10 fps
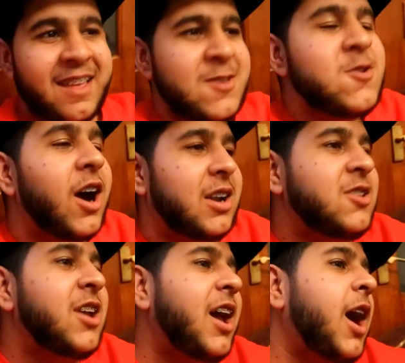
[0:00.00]
You got,
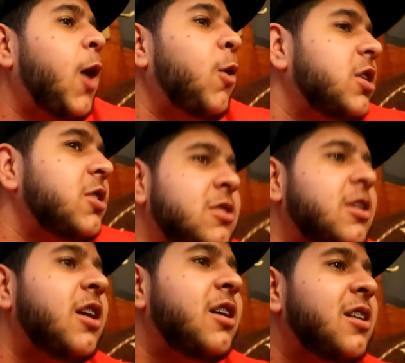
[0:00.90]
yeah, how old are you?
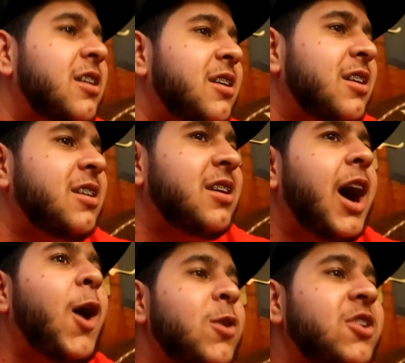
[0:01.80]

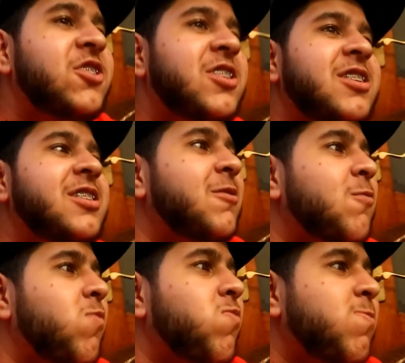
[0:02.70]
How old is she? Are you, are
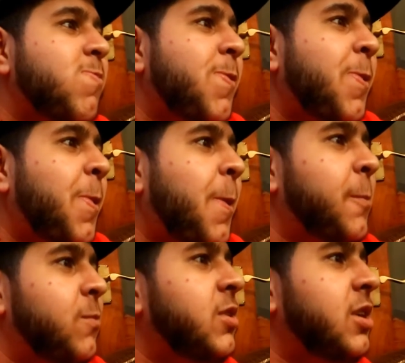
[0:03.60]
you, are you making a
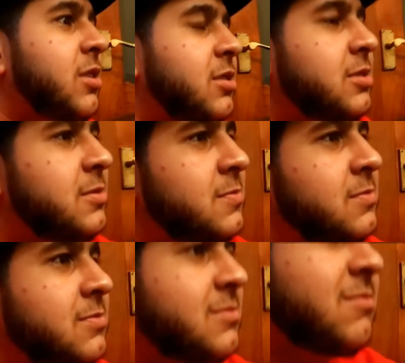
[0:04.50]
vlog? Yeah.
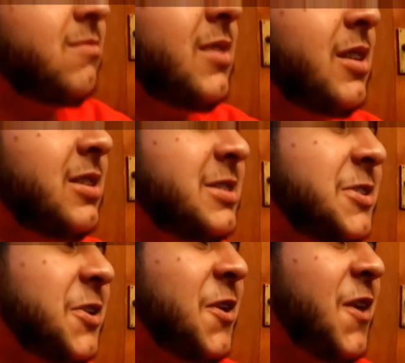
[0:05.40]
18.
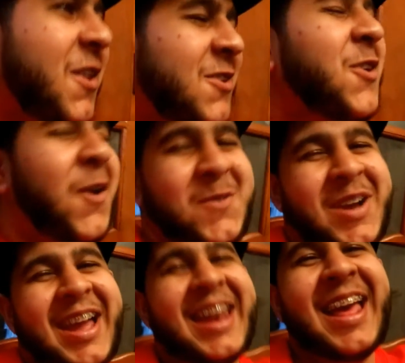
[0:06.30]
Sure,
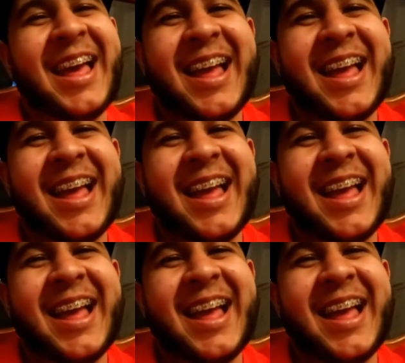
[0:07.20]
man.